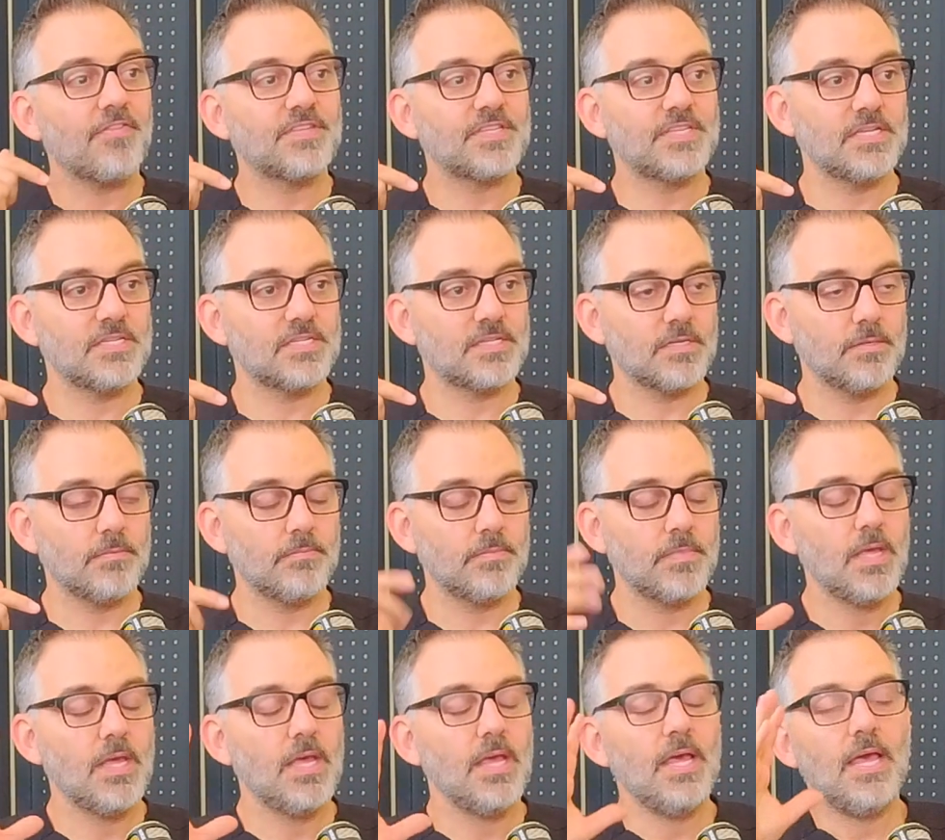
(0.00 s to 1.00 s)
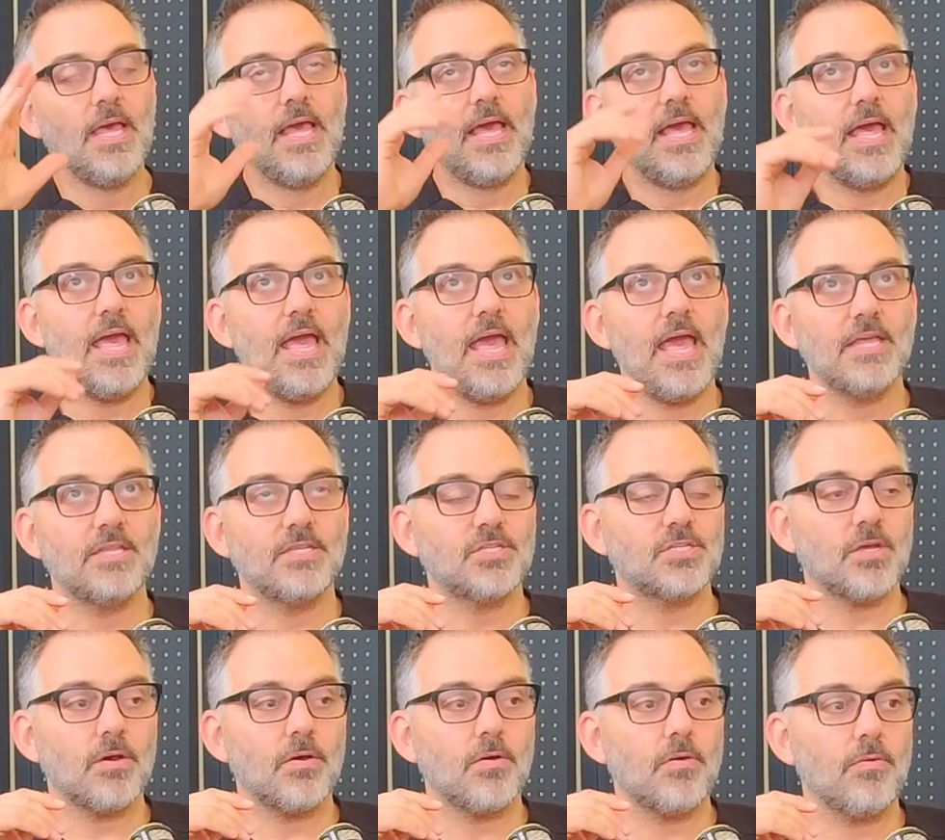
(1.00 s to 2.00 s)
system. And
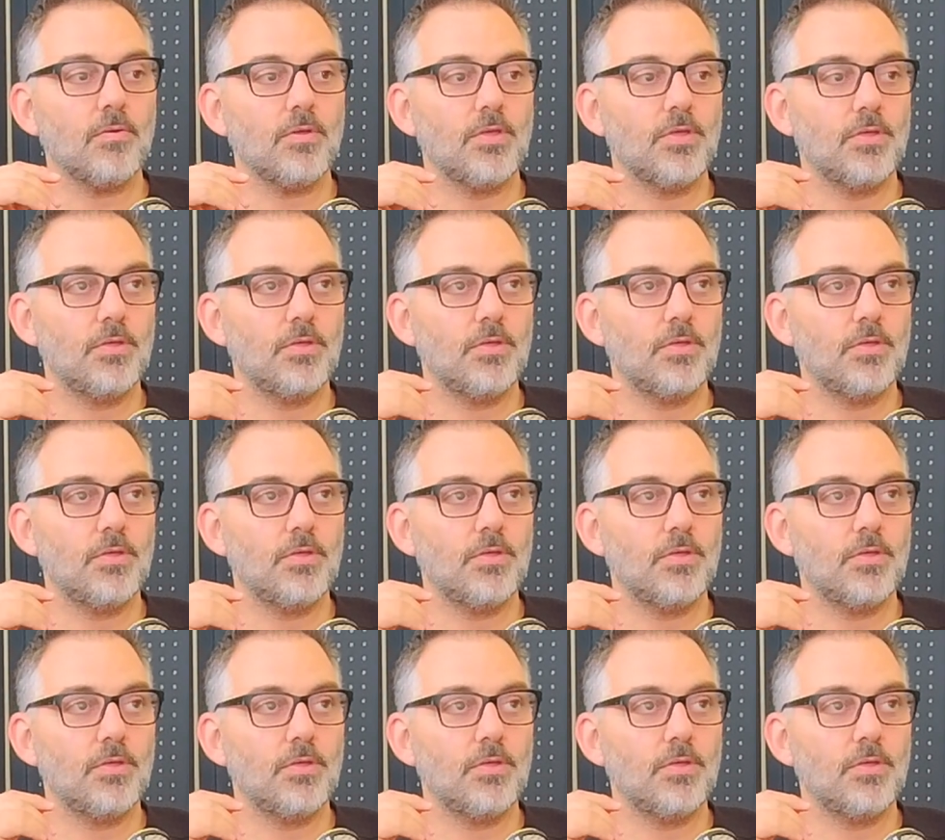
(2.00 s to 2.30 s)
so